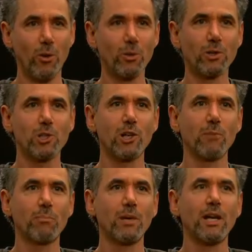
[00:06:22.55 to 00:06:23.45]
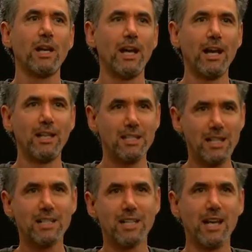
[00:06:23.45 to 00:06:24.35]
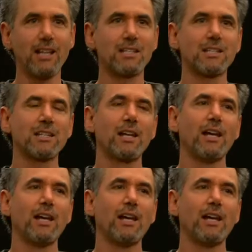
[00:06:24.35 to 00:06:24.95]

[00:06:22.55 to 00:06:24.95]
ownership and dictates